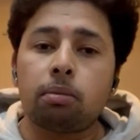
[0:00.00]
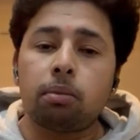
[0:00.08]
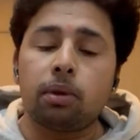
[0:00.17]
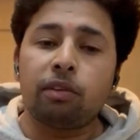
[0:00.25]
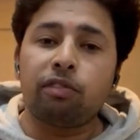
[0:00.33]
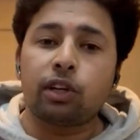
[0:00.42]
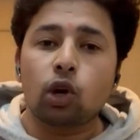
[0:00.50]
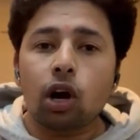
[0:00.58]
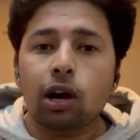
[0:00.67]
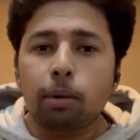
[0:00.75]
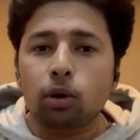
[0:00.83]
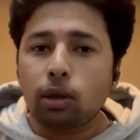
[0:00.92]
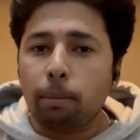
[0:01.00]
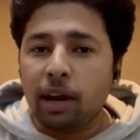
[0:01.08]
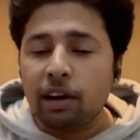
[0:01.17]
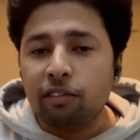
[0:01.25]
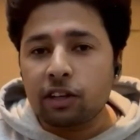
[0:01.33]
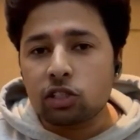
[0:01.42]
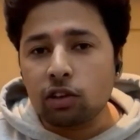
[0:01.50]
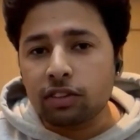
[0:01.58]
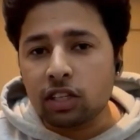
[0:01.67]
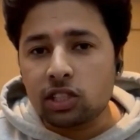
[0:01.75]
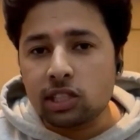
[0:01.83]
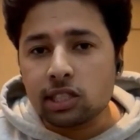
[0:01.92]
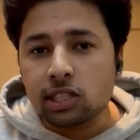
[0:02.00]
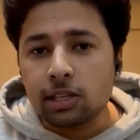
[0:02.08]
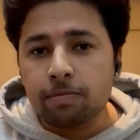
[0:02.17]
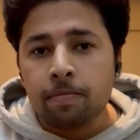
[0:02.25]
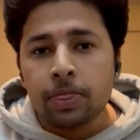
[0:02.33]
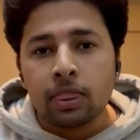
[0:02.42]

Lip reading: if we talk about the benefits of the GST,